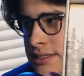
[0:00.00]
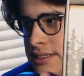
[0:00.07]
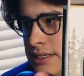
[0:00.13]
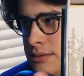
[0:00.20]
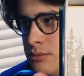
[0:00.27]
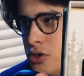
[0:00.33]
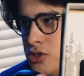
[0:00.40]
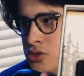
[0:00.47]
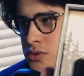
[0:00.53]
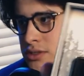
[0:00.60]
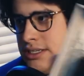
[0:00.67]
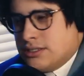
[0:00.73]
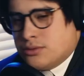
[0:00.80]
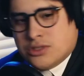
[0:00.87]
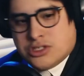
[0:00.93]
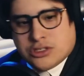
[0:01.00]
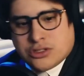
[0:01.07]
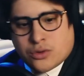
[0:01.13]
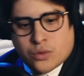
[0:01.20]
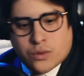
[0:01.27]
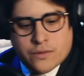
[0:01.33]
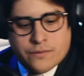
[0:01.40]
see more trees, which is
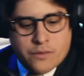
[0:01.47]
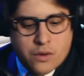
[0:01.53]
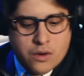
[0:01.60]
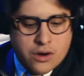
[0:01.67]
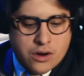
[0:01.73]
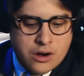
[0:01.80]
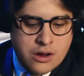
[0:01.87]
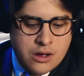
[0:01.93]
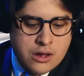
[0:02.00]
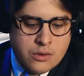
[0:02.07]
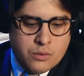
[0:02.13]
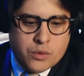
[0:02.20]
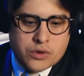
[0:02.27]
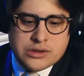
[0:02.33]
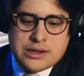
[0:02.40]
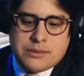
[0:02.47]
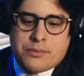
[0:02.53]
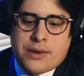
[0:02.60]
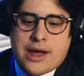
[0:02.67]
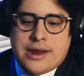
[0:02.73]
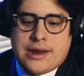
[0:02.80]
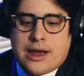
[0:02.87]
cool for woodland pine.